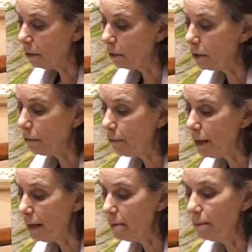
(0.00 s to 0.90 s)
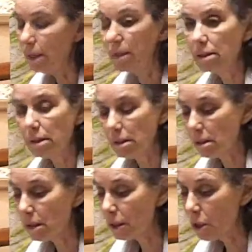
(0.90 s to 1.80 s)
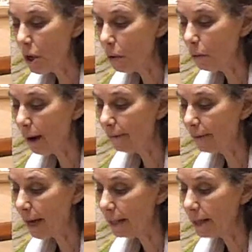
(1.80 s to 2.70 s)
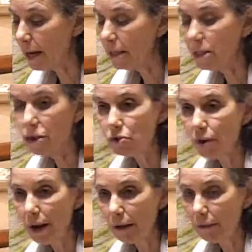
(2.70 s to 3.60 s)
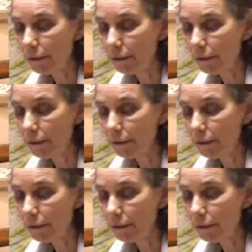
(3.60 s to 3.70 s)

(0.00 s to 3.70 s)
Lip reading: what it really means is that no one had any strength